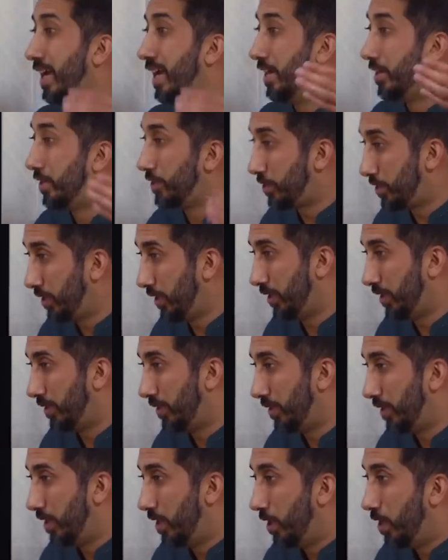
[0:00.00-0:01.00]
and the
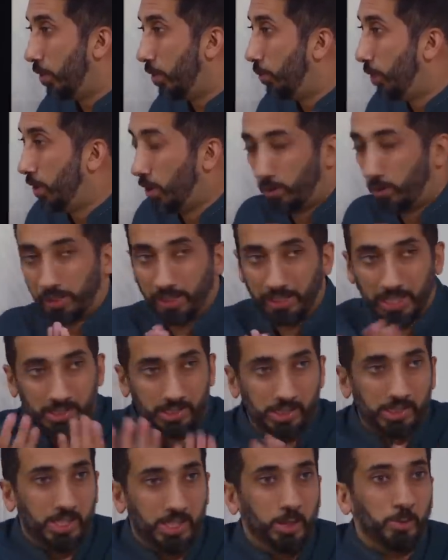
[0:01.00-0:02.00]
seen. We only
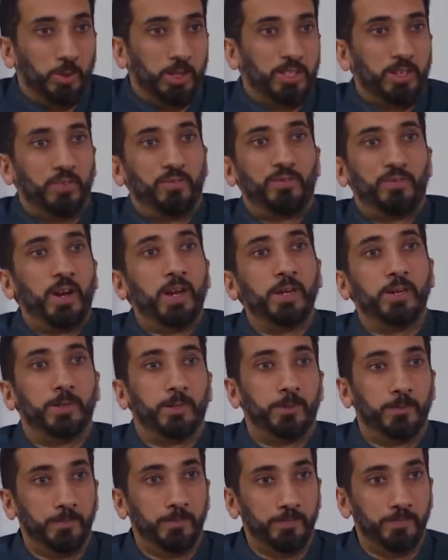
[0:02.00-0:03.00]
get to see what's in
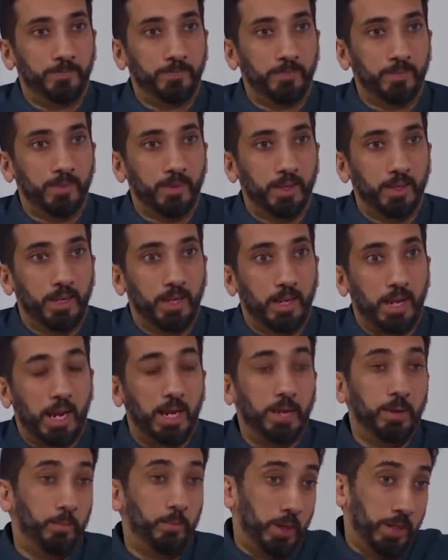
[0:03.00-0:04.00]
front.
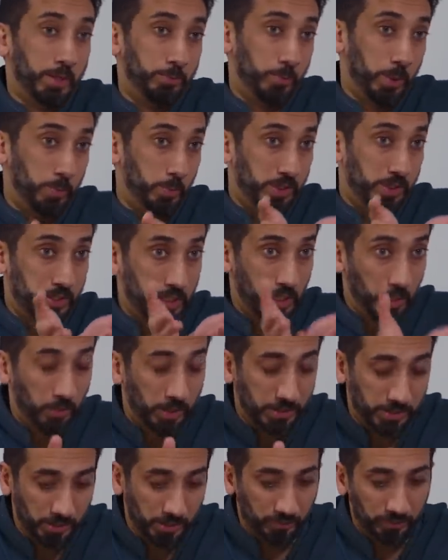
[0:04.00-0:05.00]
And when we see
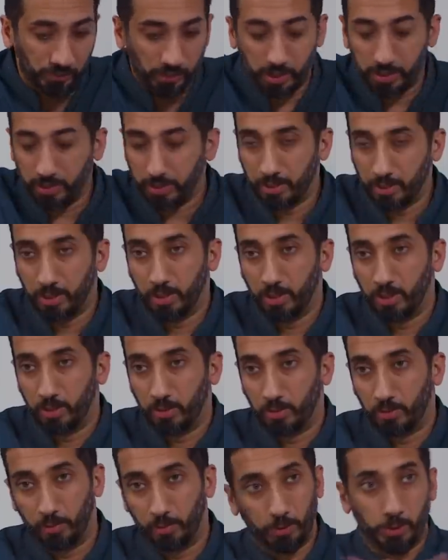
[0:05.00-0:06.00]
what's in front,
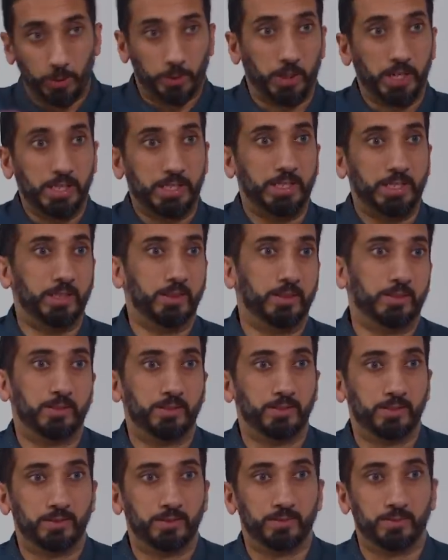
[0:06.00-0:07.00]
we go crazy.
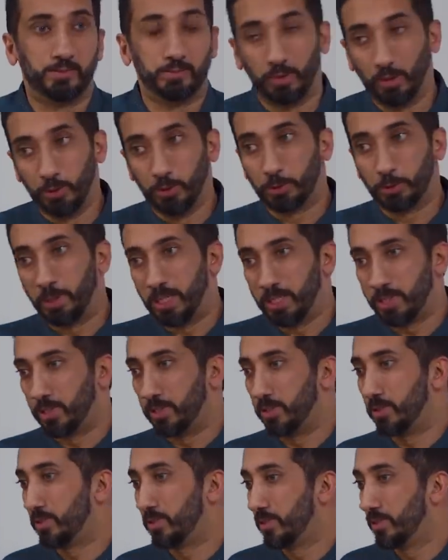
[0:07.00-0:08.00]
We lose
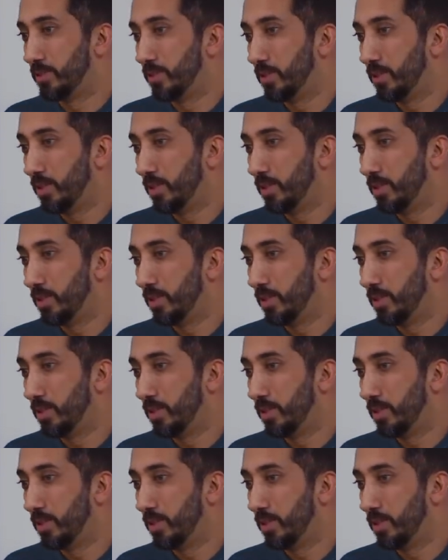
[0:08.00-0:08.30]
patience.